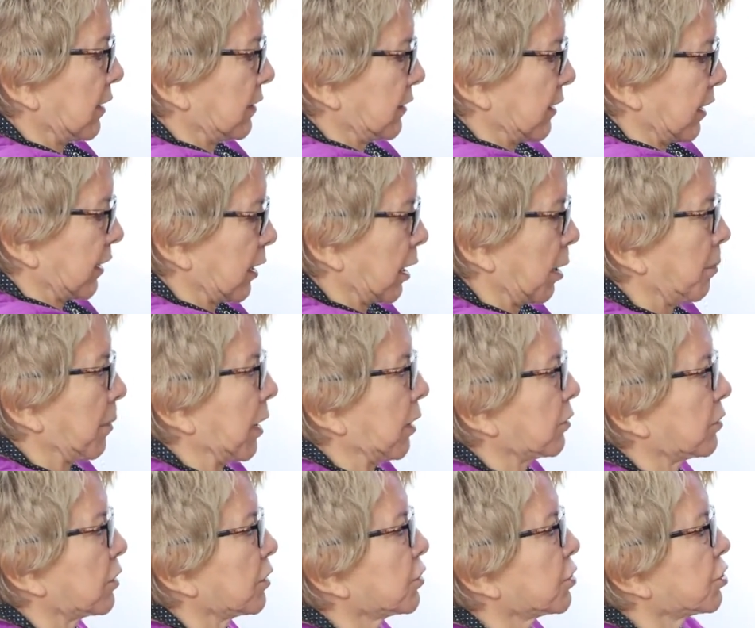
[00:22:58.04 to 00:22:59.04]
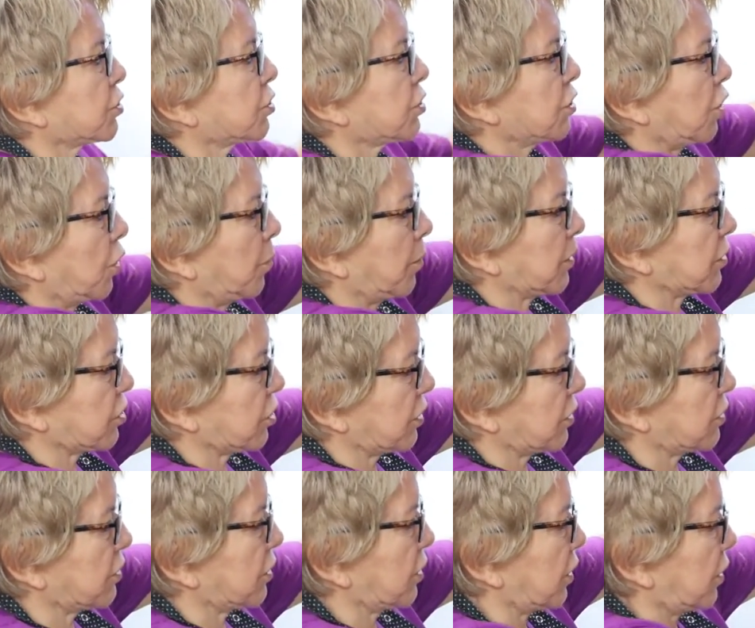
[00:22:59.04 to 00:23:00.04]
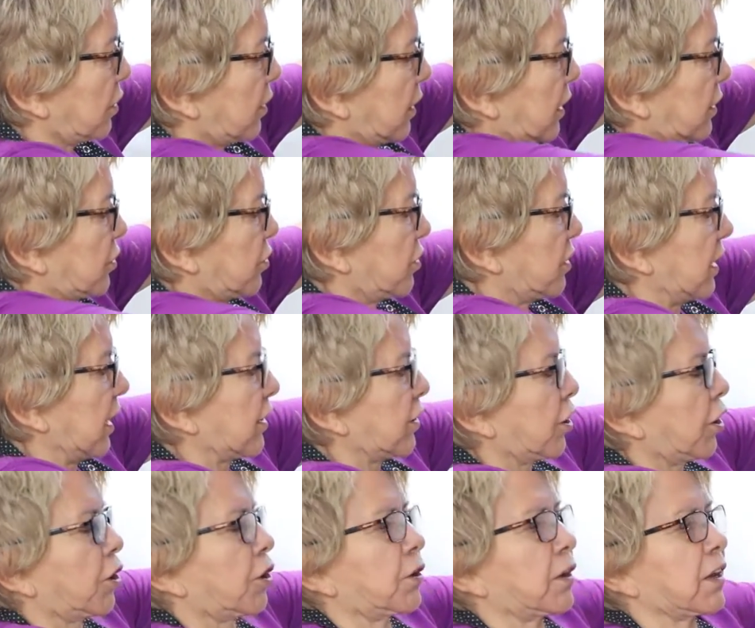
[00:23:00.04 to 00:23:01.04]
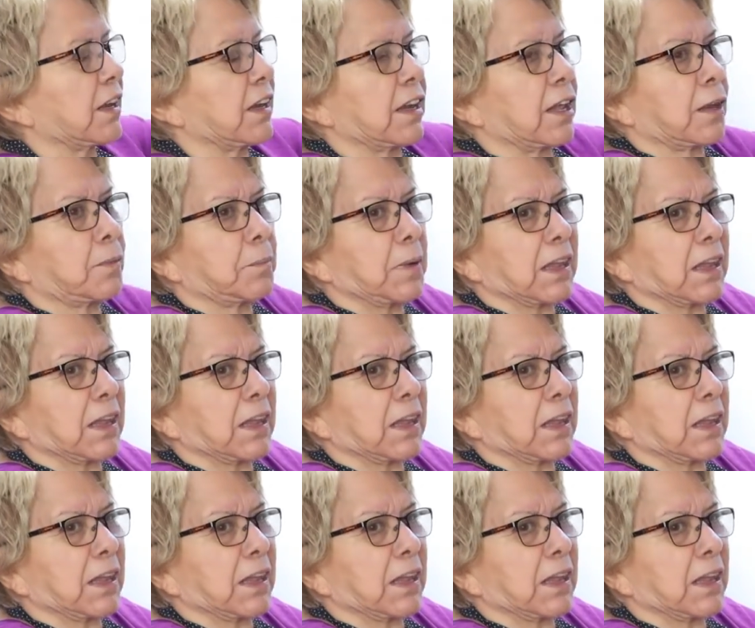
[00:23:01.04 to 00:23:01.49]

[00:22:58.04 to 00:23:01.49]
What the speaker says: They come out so much easier, and you're not hurting and